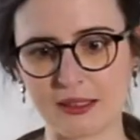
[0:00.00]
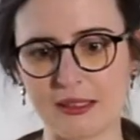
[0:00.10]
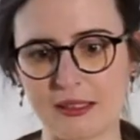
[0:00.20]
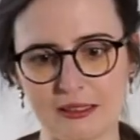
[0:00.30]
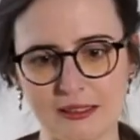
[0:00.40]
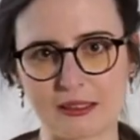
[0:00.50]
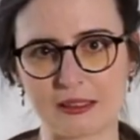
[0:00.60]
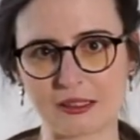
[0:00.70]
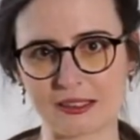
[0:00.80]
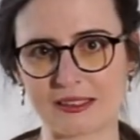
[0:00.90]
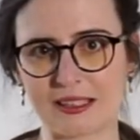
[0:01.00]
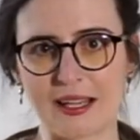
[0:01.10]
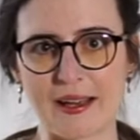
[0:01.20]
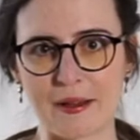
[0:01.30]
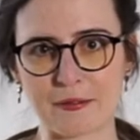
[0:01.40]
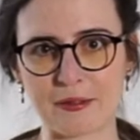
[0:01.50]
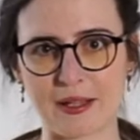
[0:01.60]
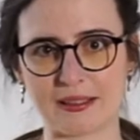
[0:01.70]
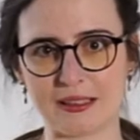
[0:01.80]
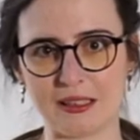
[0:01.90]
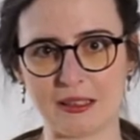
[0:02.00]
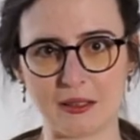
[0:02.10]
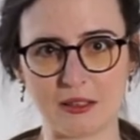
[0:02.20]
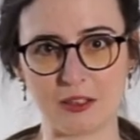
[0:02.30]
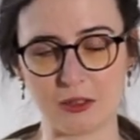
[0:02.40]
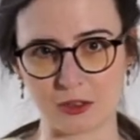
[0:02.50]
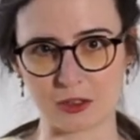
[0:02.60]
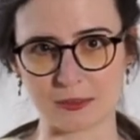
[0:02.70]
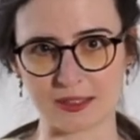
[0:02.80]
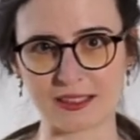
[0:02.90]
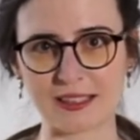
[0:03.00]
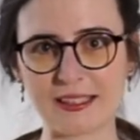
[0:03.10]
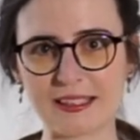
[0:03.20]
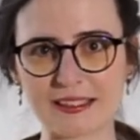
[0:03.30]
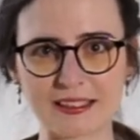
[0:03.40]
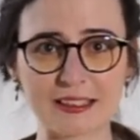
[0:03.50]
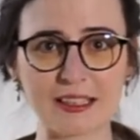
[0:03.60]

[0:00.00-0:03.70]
It doesn't have any huge mistakes.